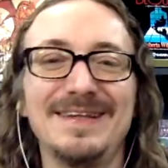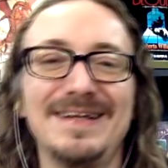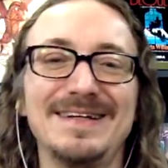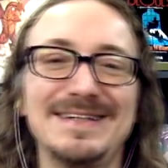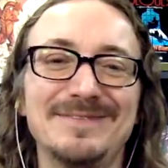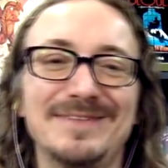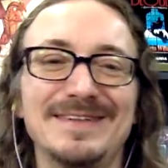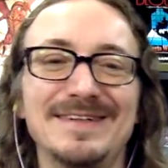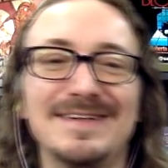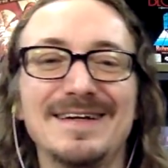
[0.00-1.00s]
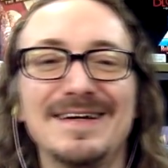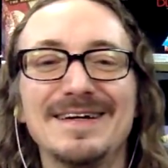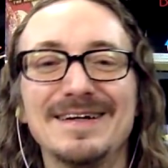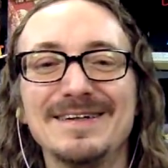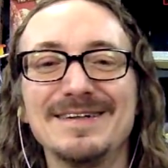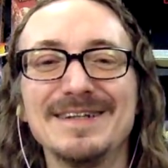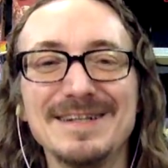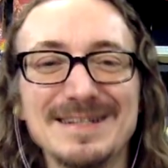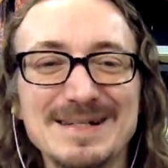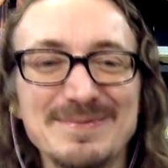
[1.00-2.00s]
end yeah. up mm-hmm. in there. Are you going to
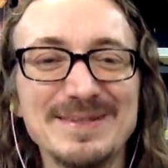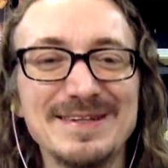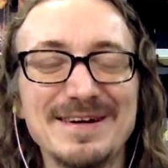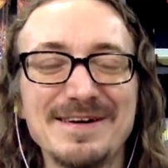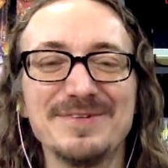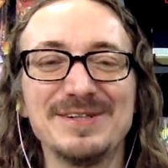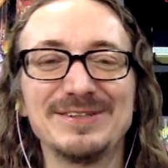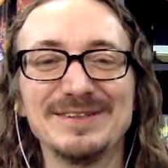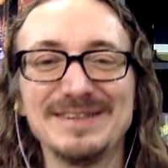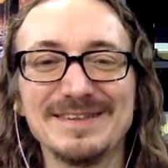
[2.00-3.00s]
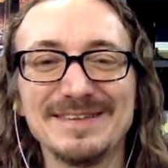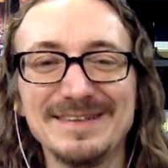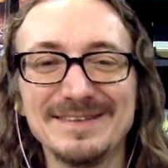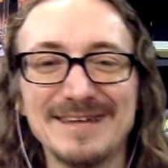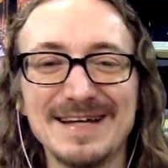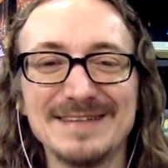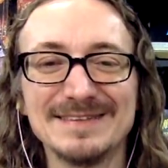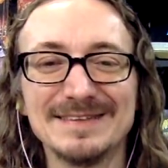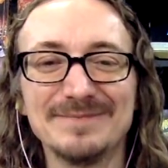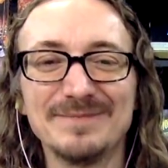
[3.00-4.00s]
end up in there eventually? You think, or how
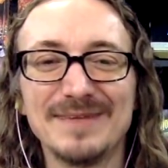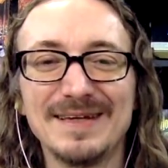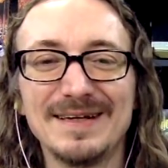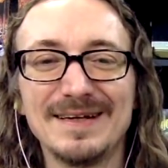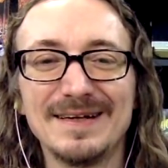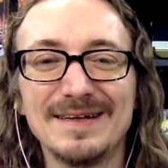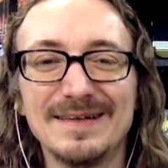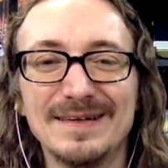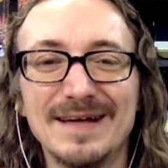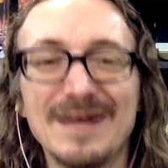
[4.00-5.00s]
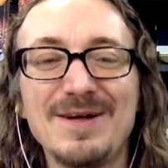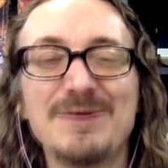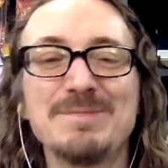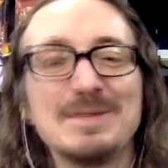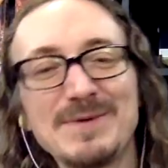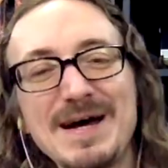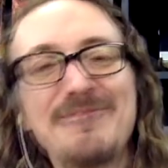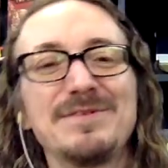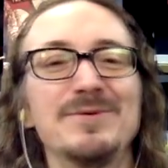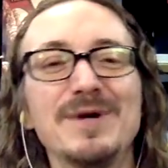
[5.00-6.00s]
does it? How long would people
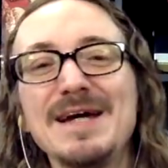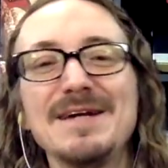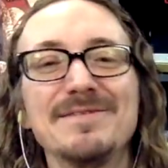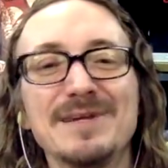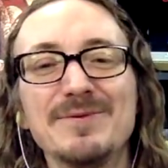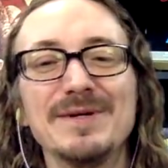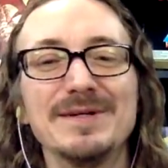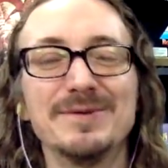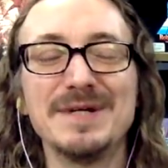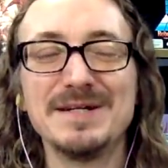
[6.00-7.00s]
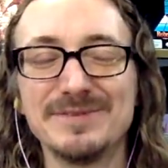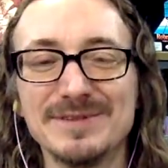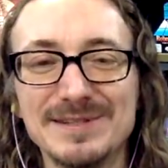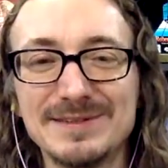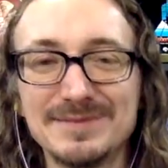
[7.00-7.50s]
have I to wait if they wanted to wait for the